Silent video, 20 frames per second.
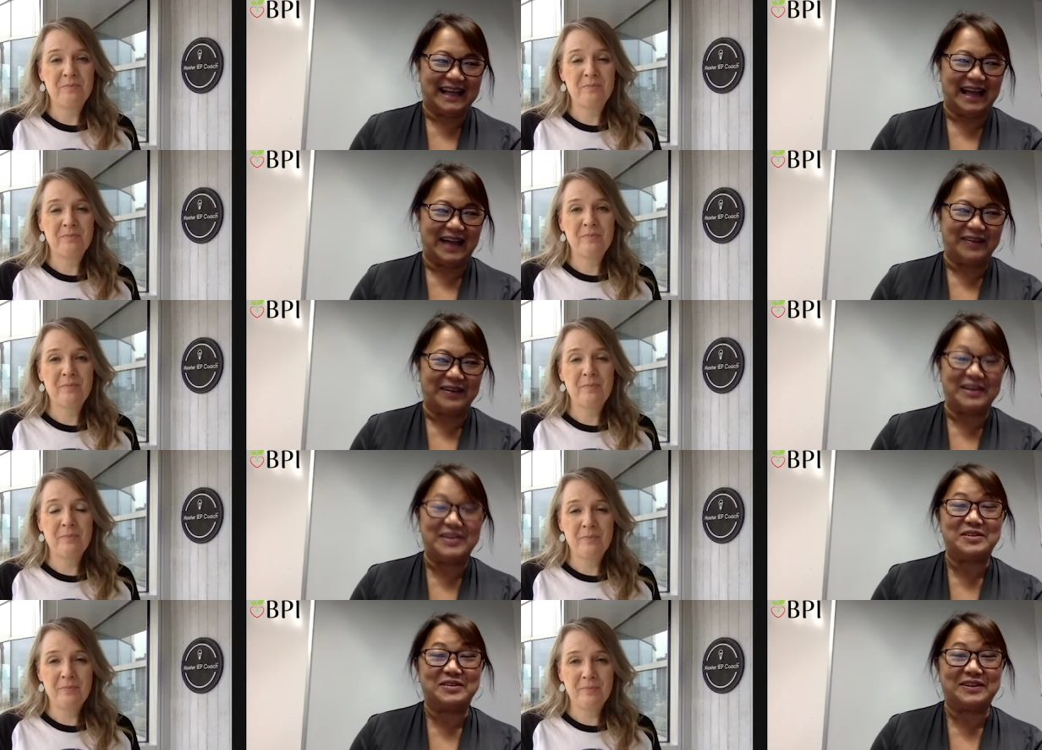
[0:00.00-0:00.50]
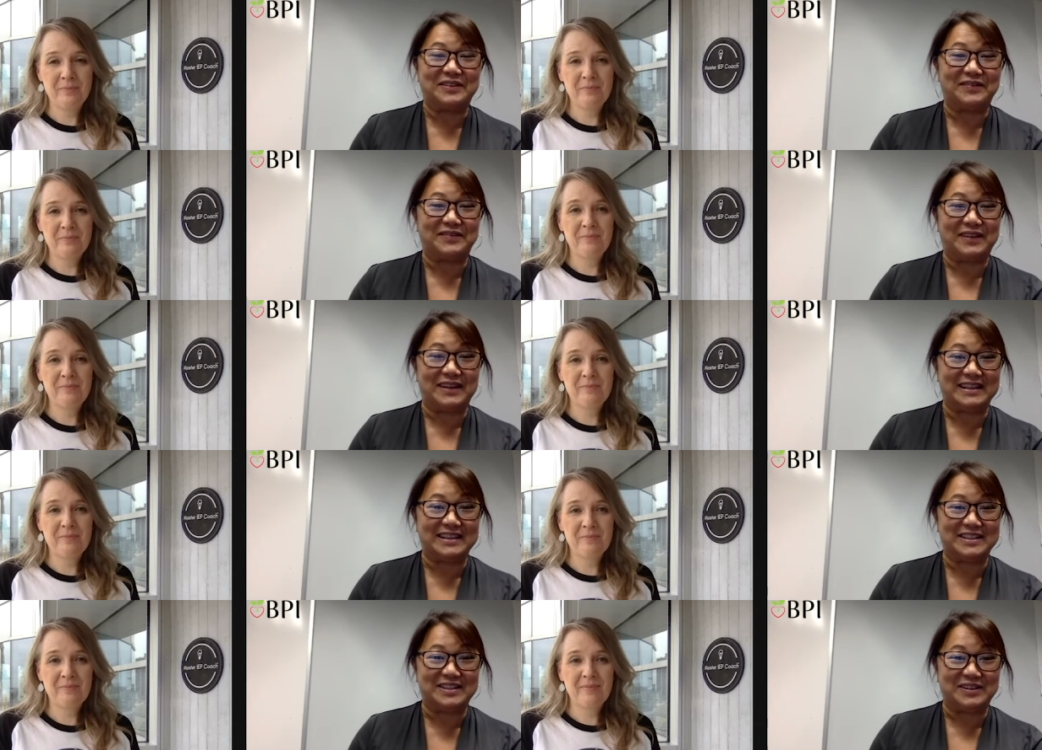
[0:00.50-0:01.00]
Speaker 1: how can you
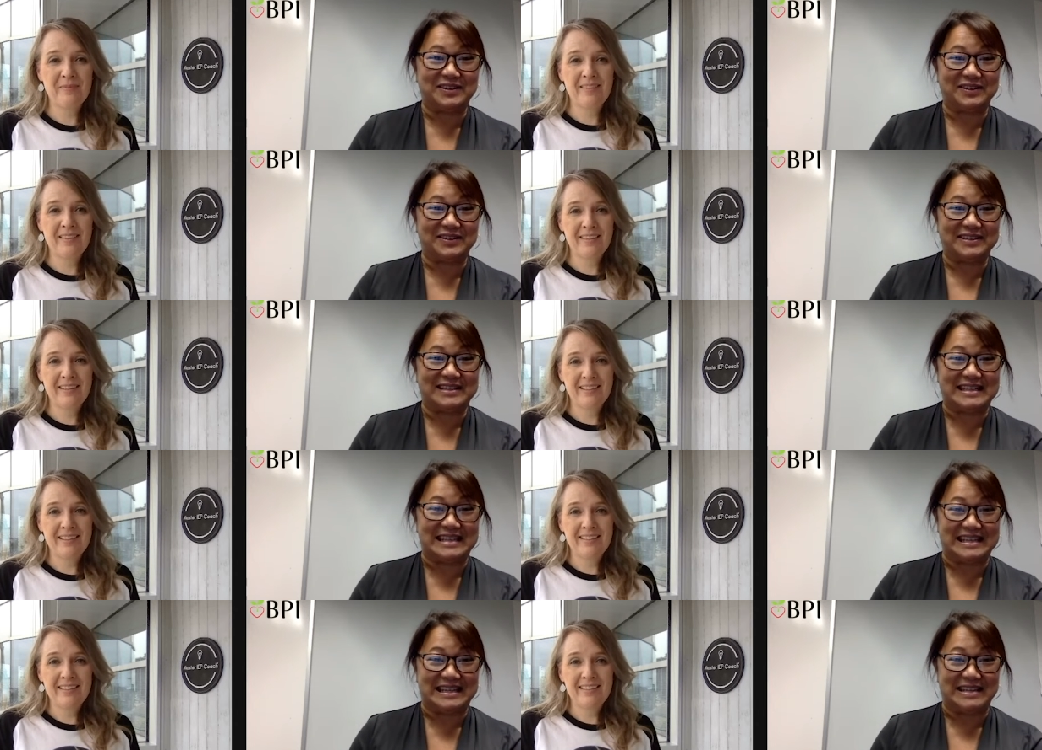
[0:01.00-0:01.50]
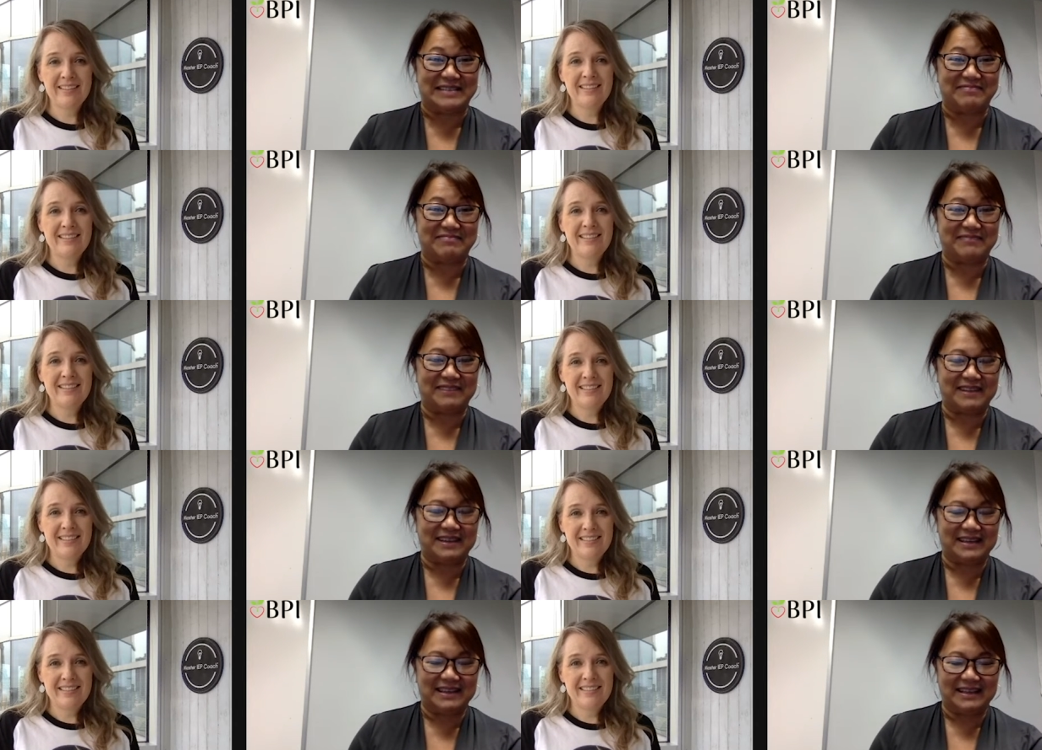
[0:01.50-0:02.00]
convince your
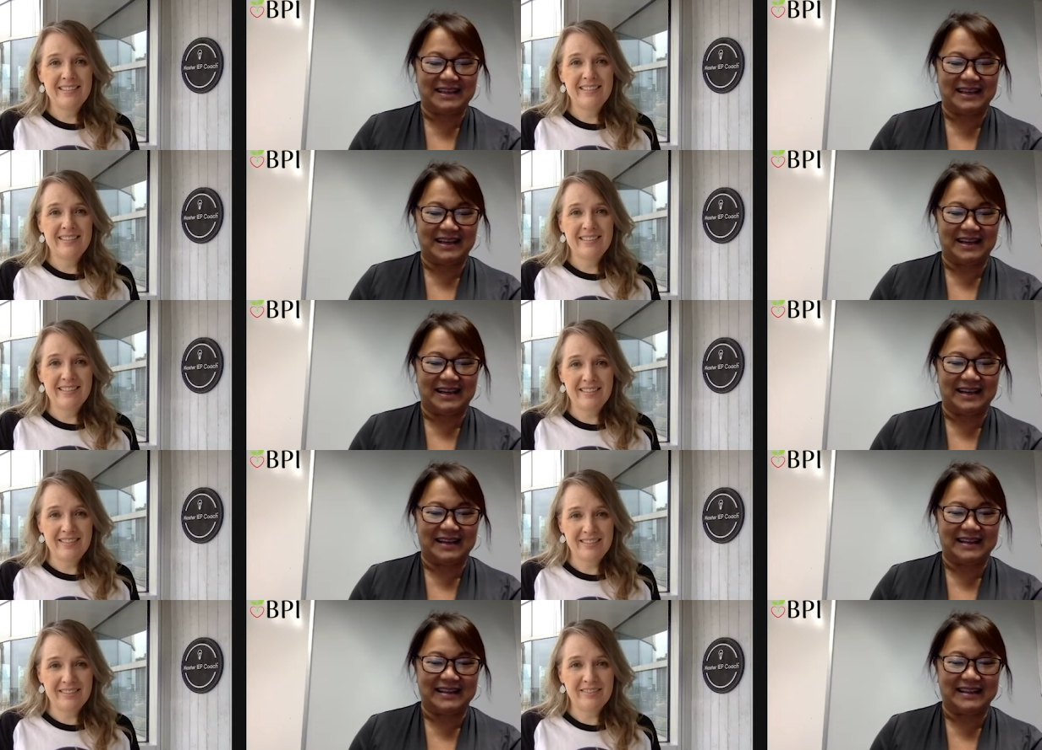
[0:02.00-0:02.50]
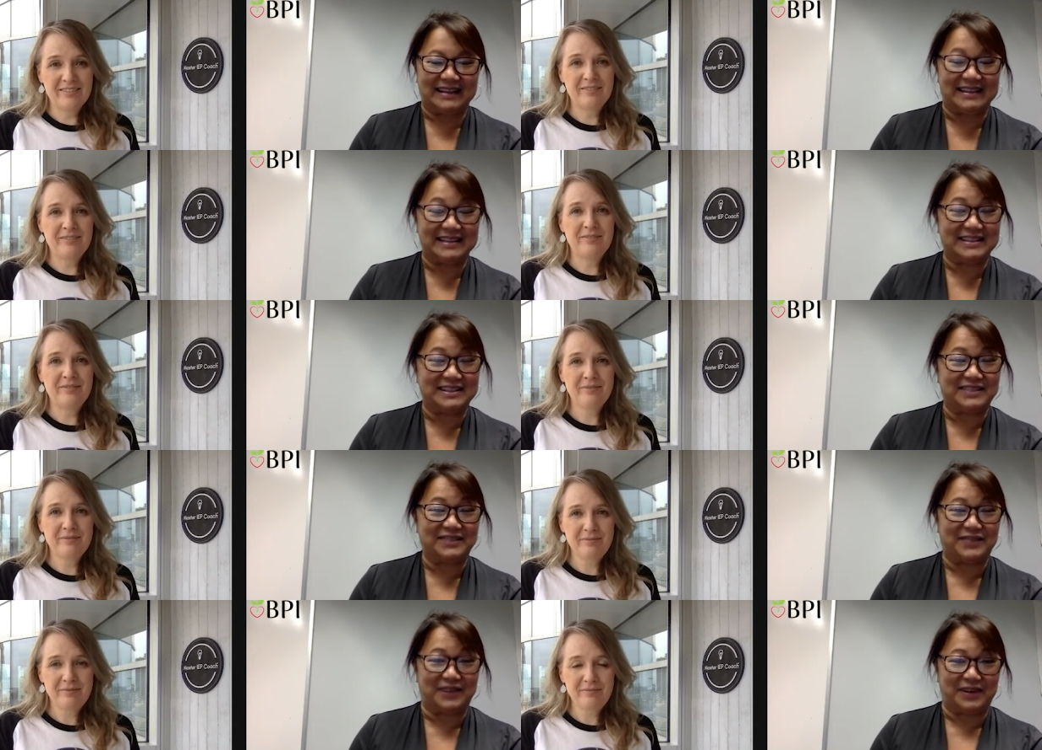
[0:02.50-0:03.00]
team that
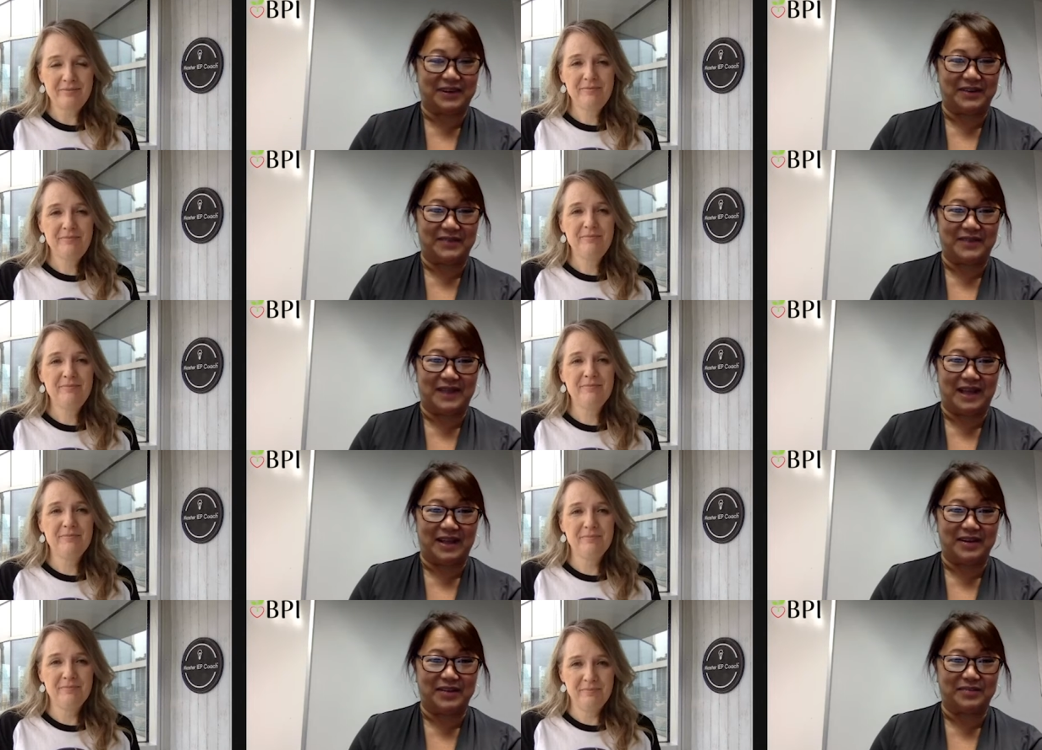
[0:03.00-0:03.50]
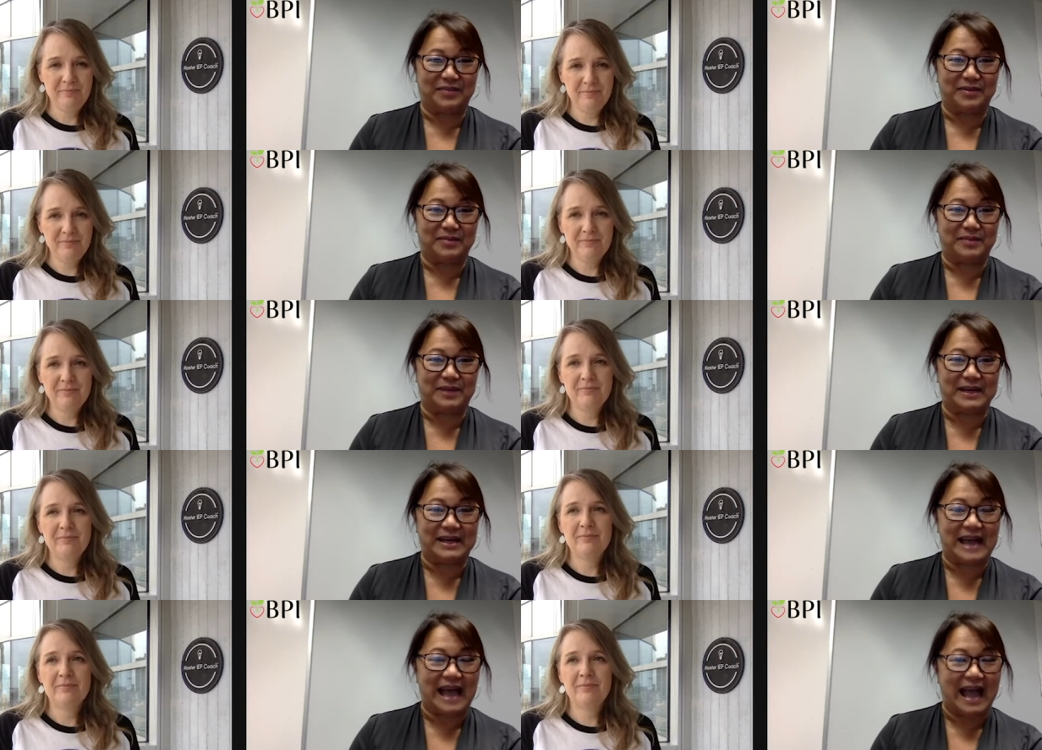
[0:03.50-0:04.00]
this is very
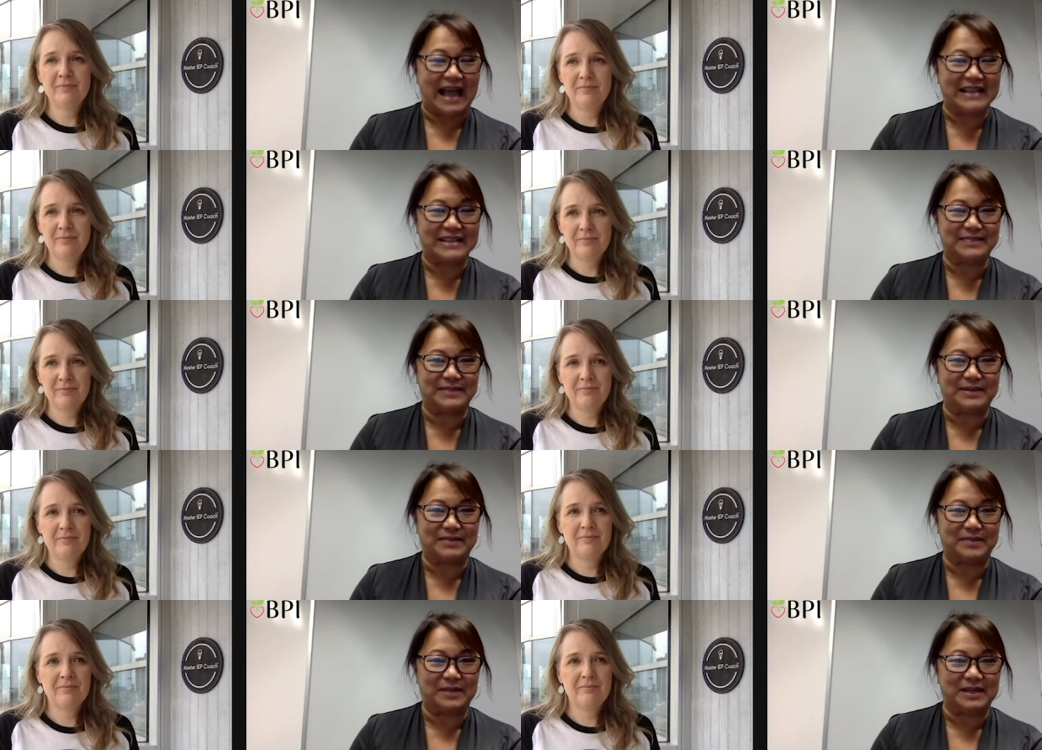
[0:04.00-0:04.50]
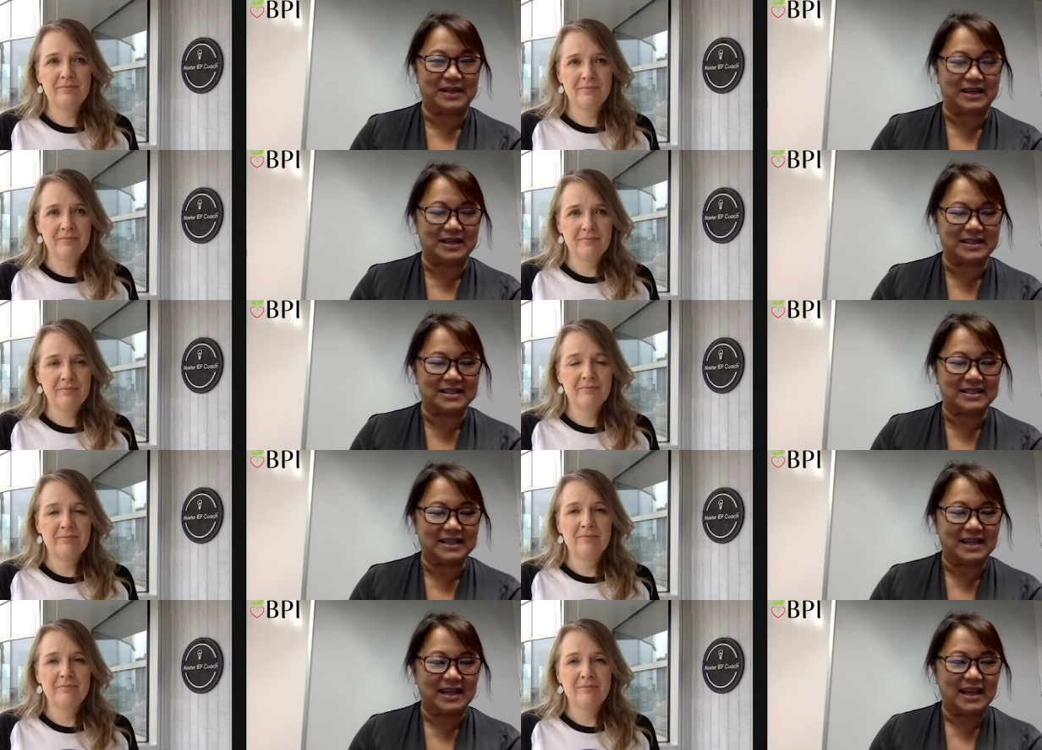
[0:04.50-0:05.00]
valuable, but it has been,
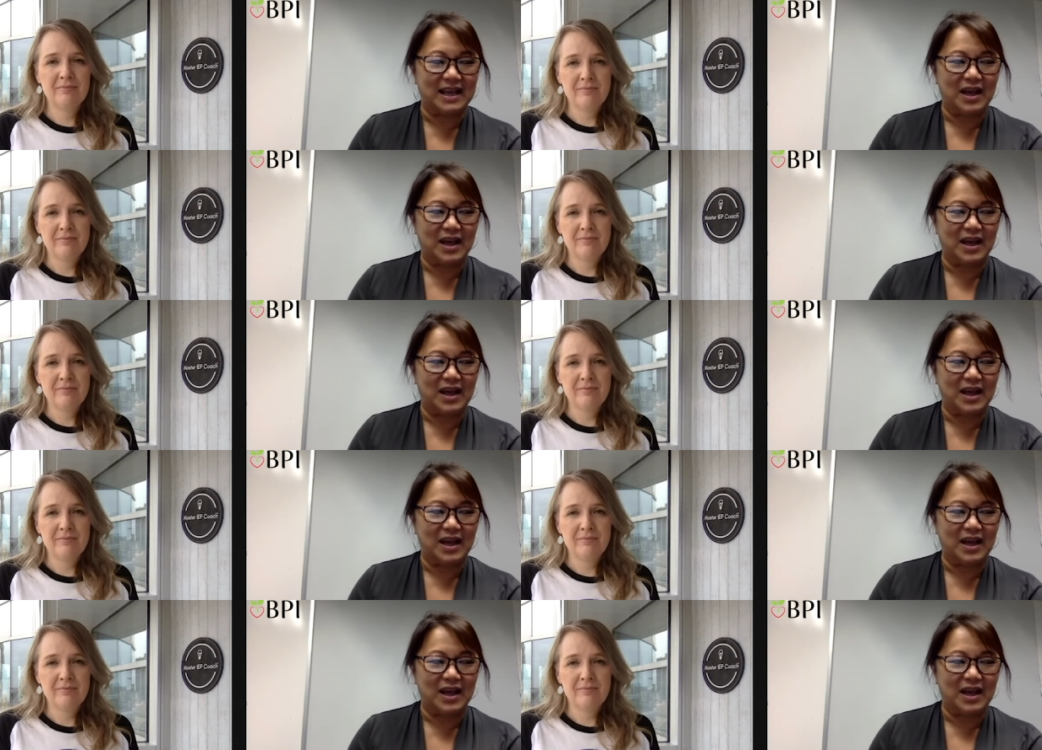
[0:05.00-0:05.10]
because